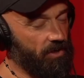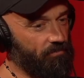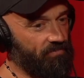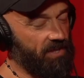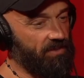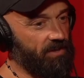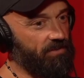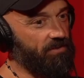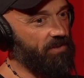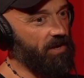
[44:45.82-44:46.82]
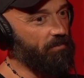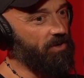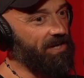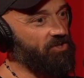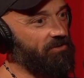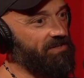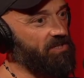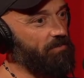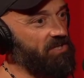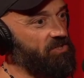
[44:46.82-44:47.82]
that I'm going to ask you is,
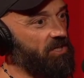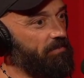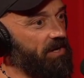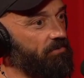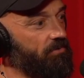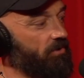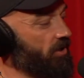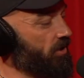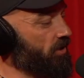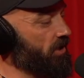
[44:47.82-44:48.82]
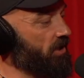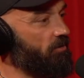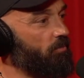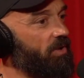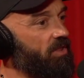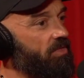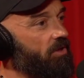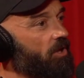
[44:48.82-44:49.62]
you mentioned about earlier with